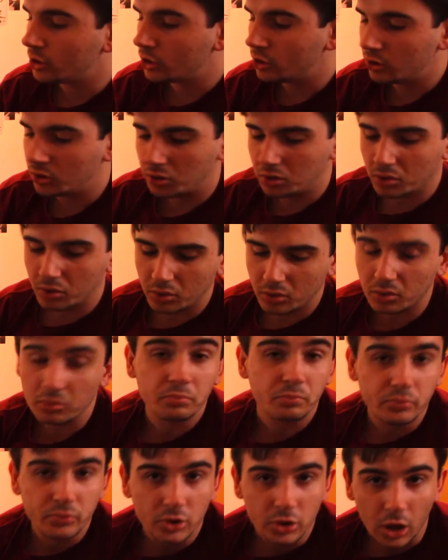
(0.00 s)
you
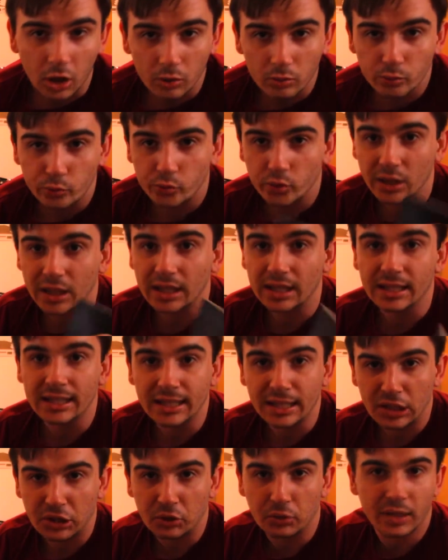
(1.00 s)
don't really need to